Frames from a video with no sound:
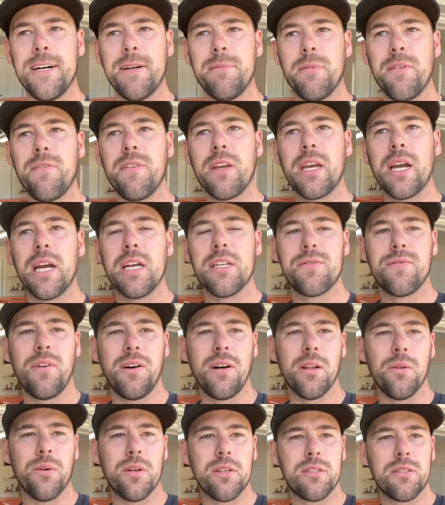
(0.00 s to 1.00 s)
If you guys
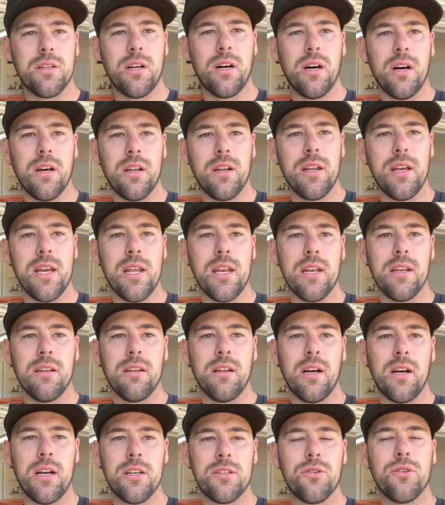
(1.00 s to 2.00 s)
follow us on
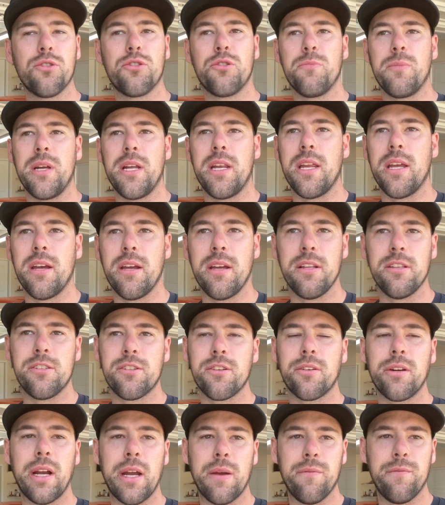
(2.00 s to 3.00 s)
social media,
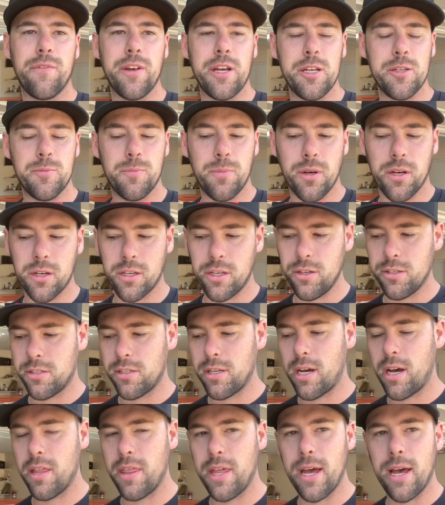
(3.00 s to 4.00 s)
Instagram, Facebook, you
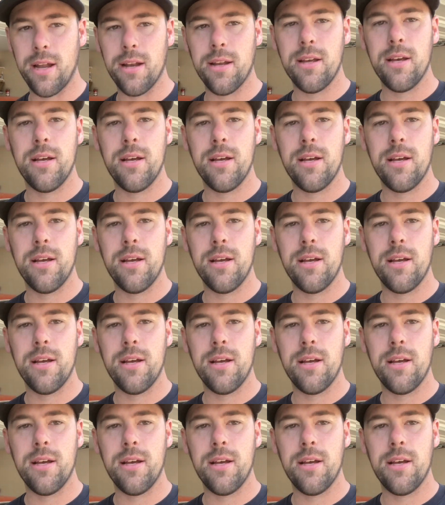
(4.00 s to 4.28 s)
saw that